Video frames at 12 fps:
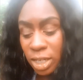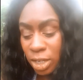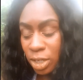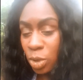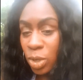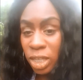
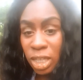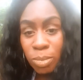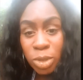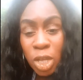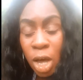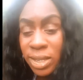You get them
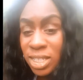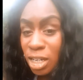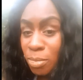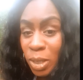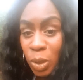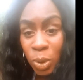thoughts in
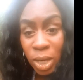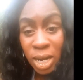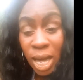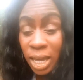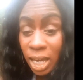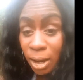the middle of the
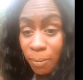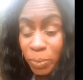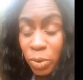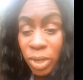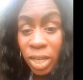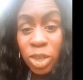night.
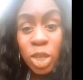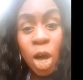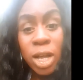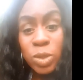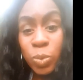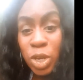You get
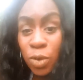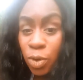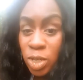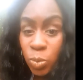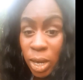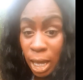thoughts when you
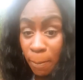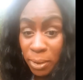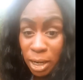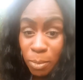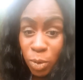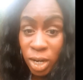first wake up
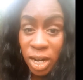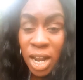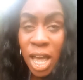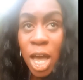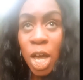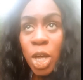in the morning.
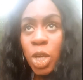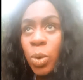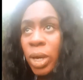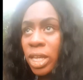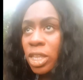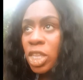You
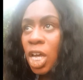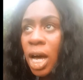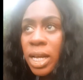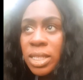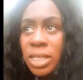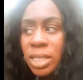get
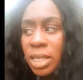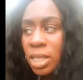thoughts.